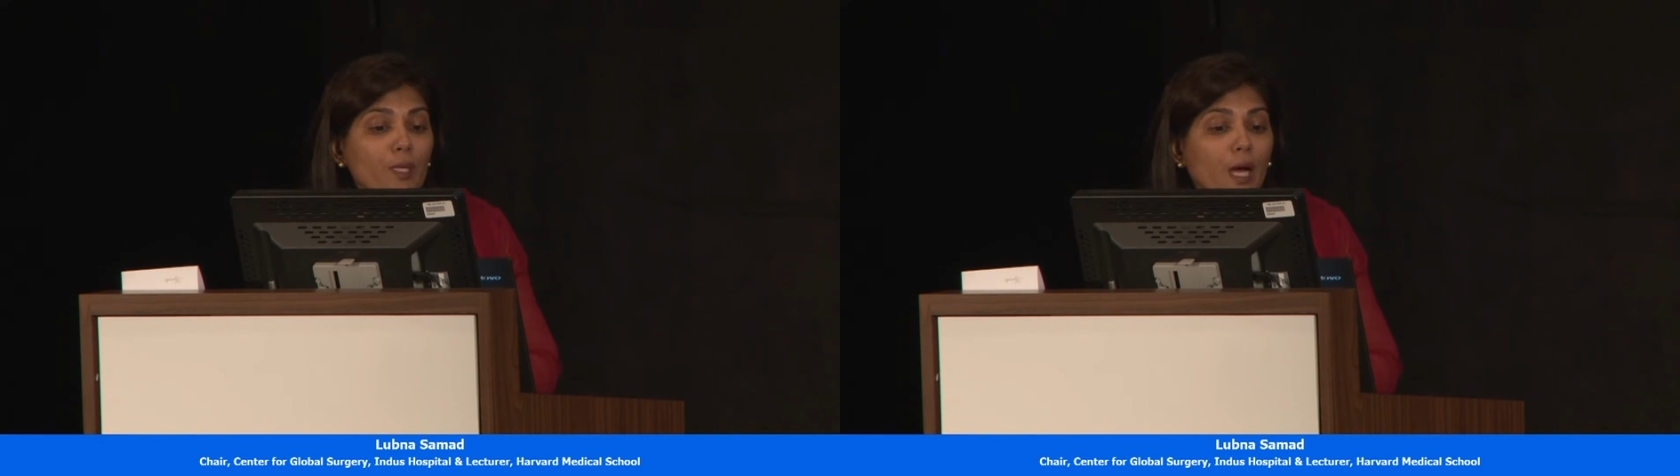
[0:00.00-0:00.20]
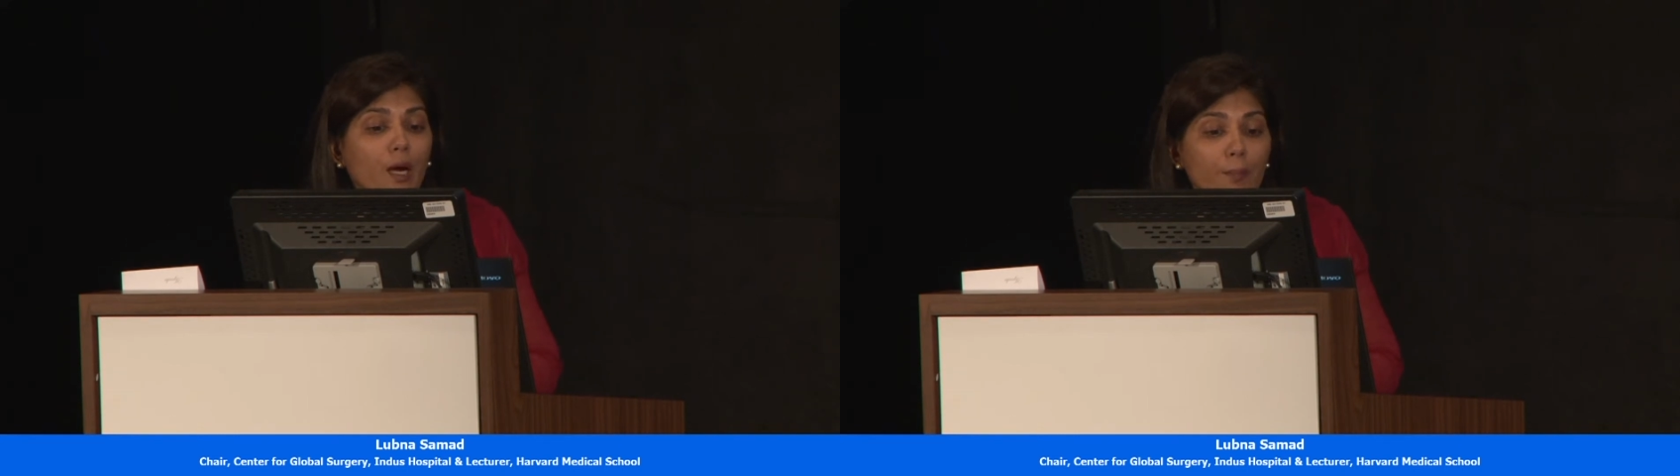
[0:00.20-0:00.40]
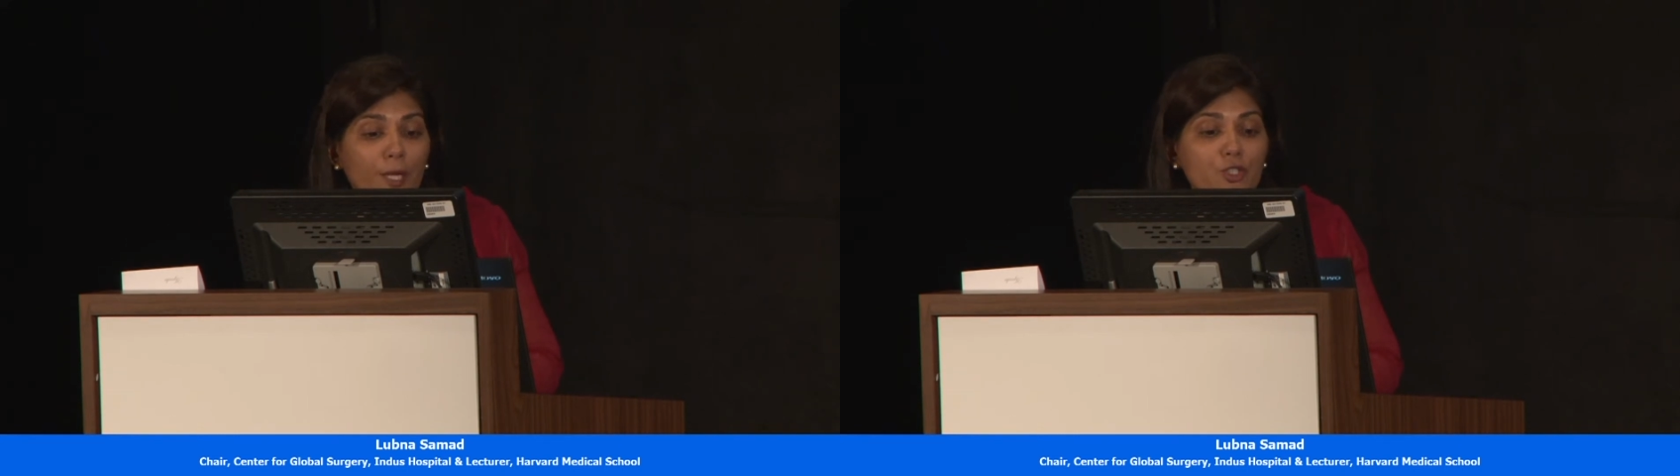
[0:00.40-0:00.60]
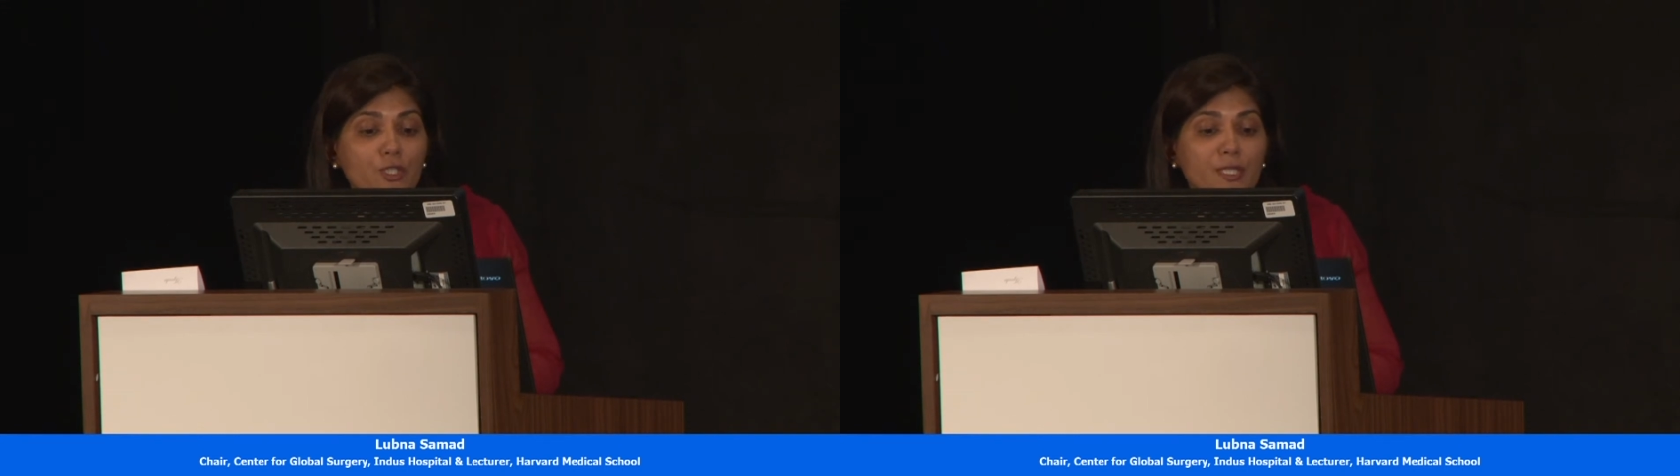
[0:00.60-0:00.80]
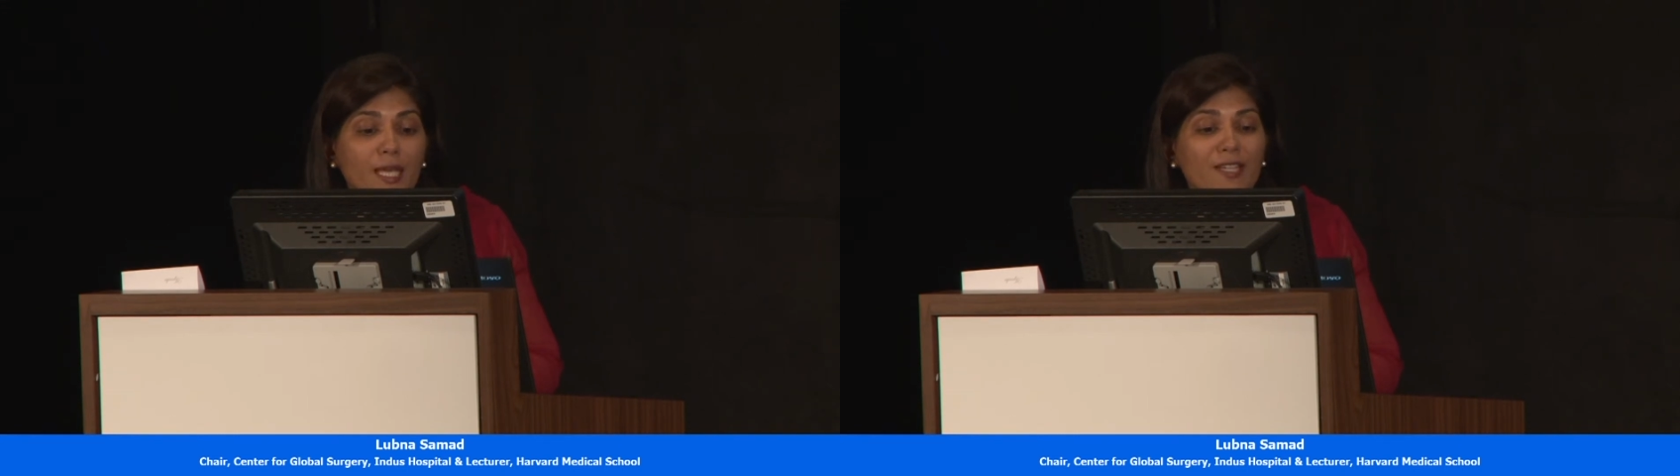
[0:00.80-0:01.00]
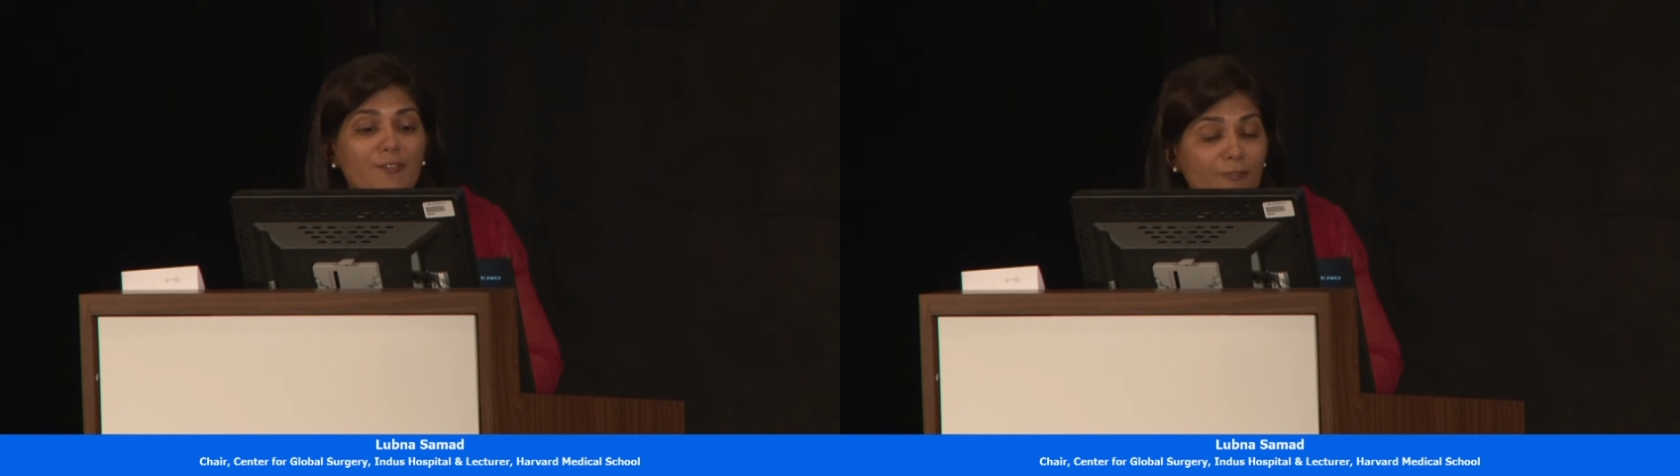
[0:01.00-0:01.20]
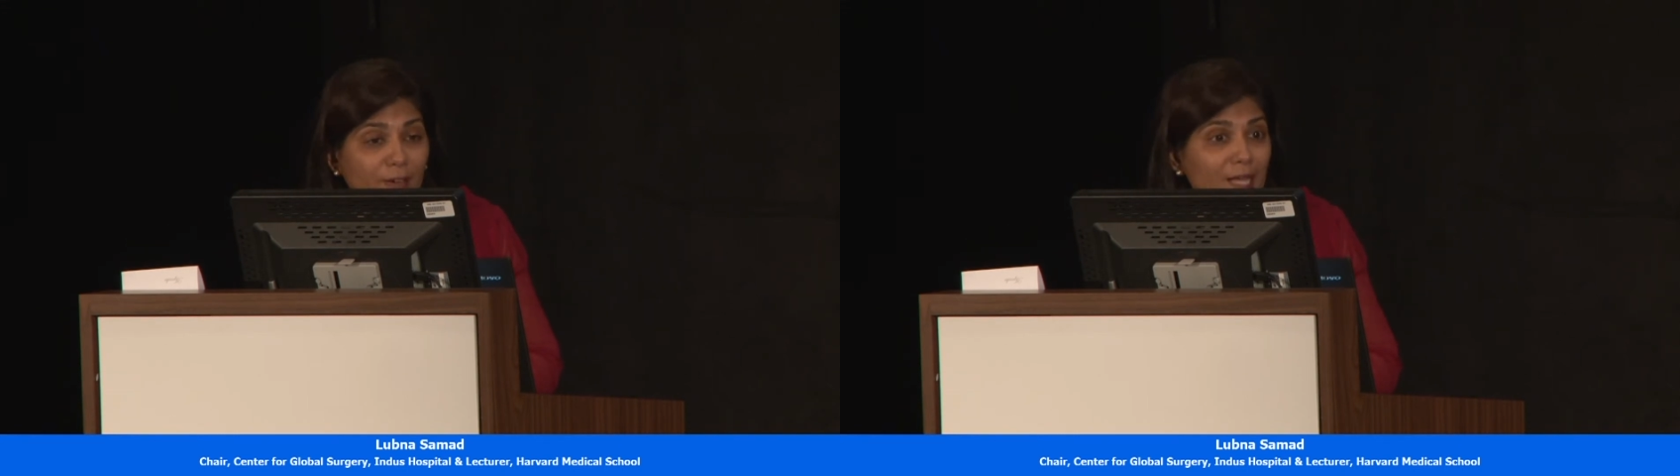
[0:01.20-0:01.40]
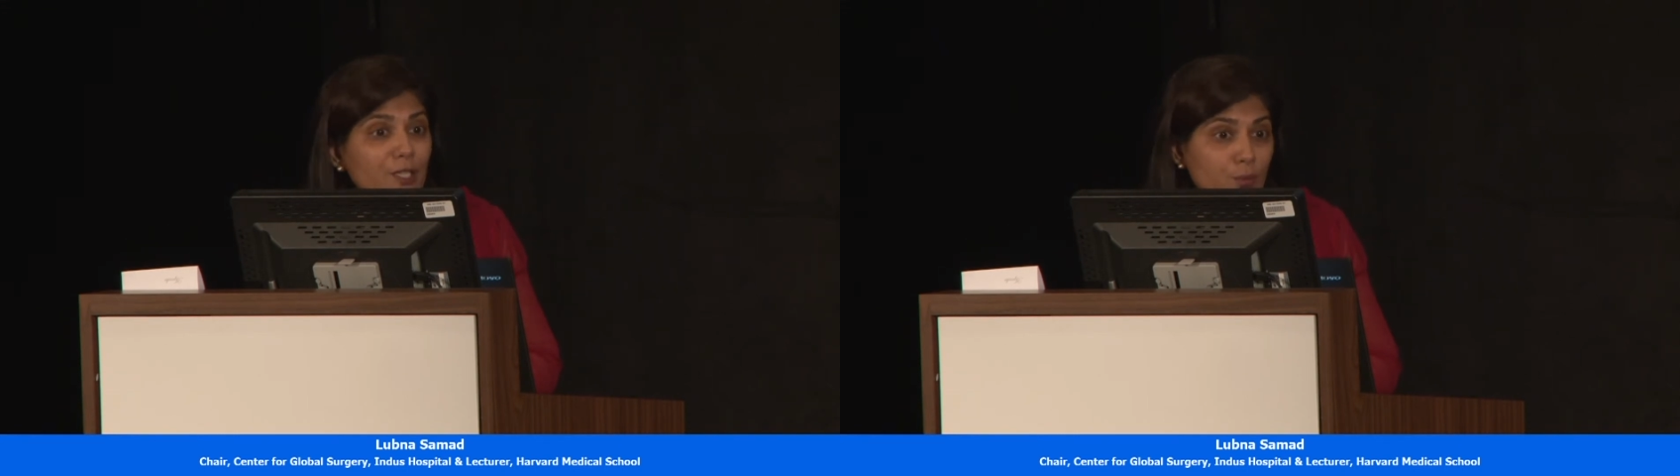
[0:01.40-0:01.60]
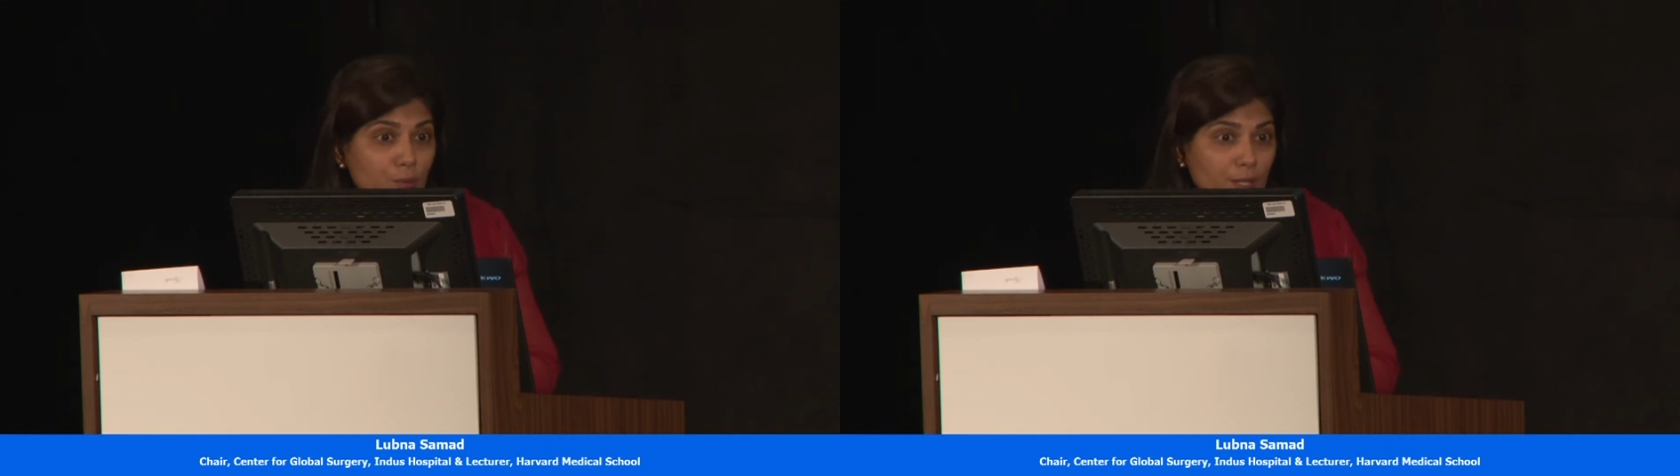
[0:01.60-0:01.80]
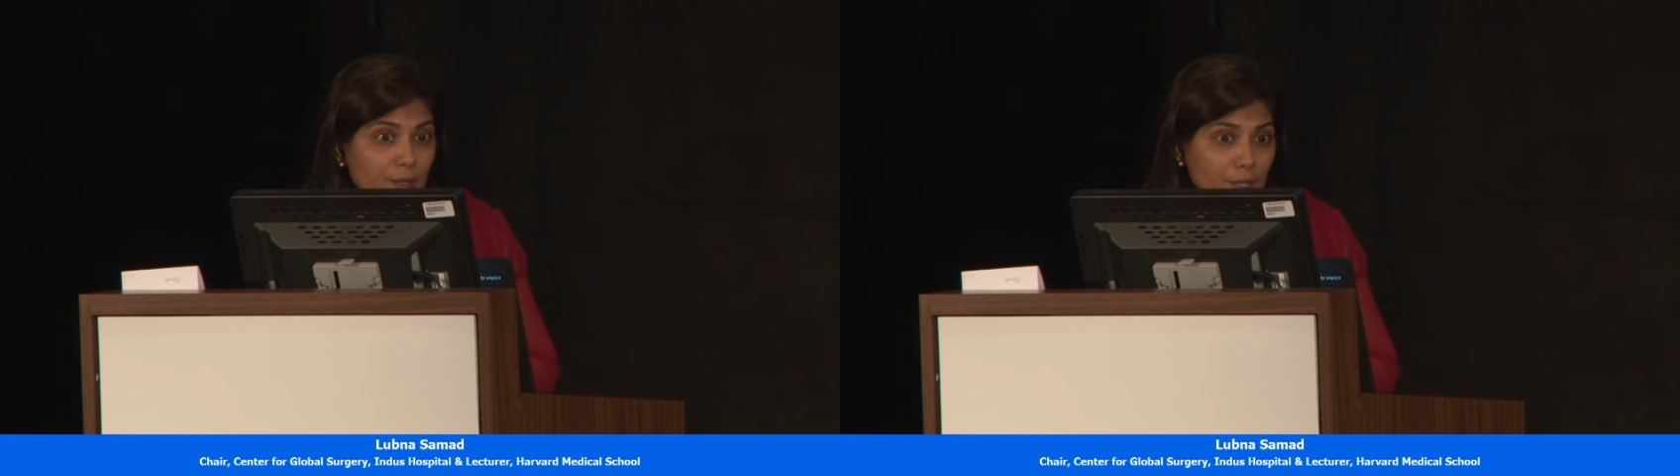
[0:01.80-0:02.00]
our patients get value
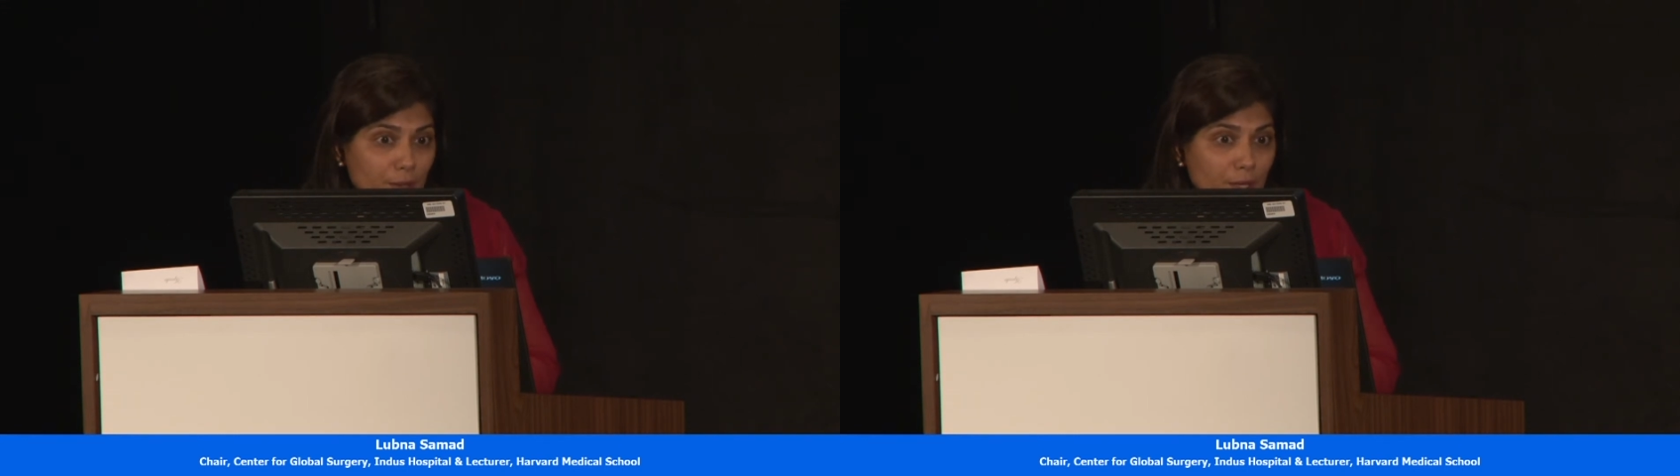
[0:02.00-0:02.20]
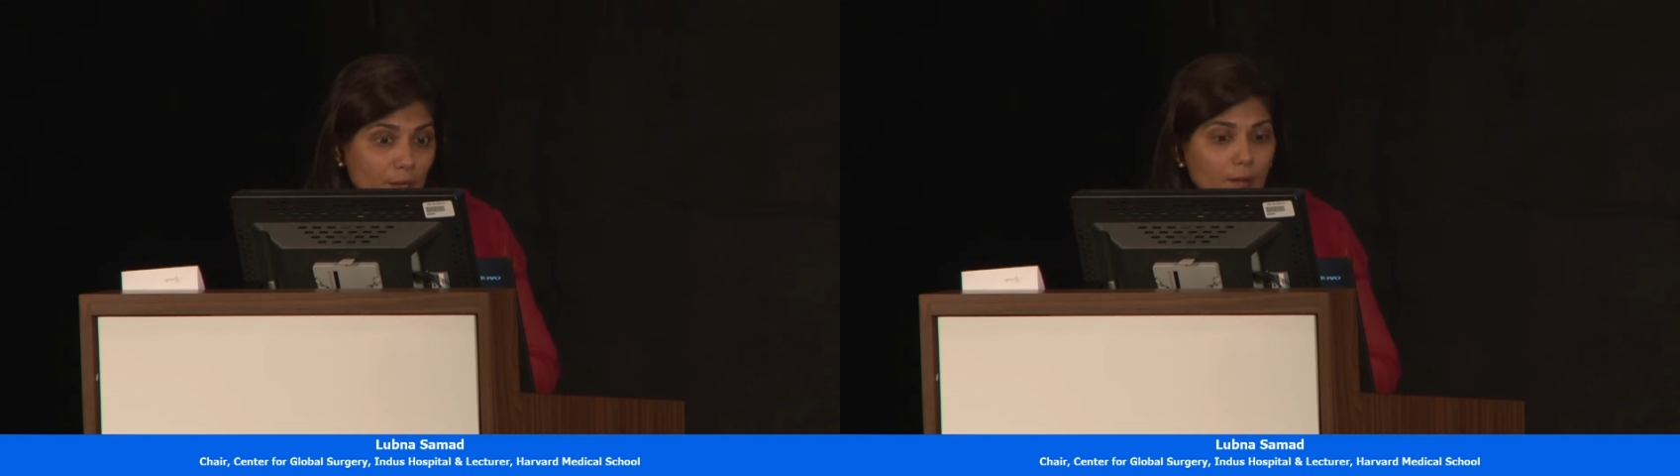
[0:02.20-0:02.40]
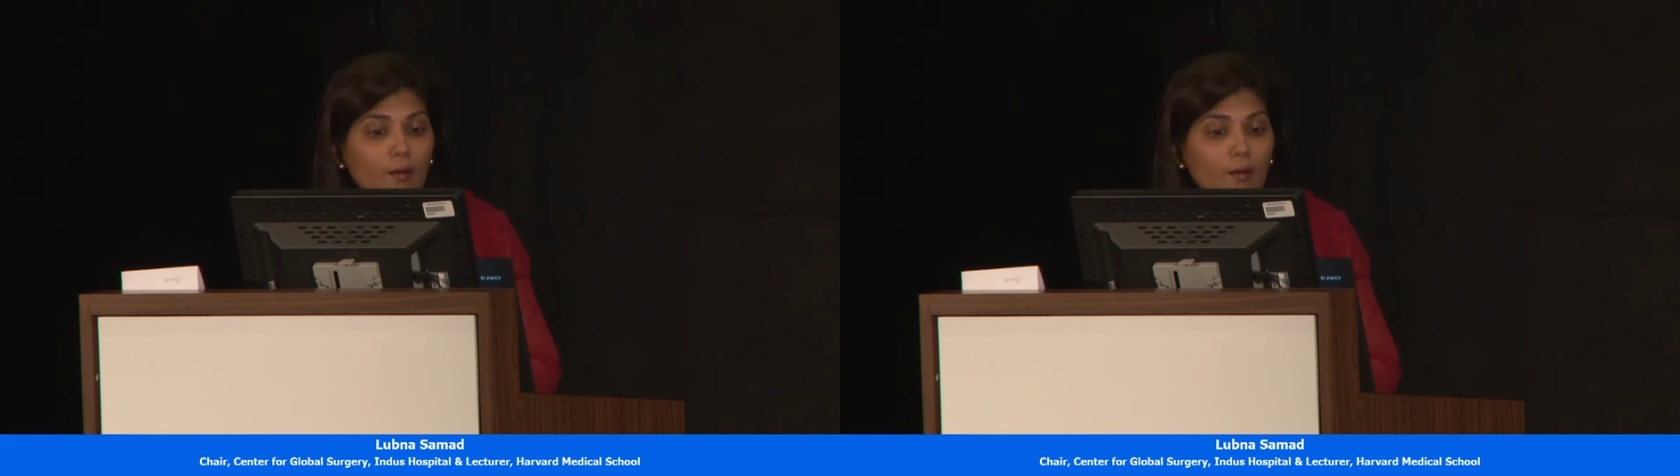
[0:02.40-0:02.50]
in their care.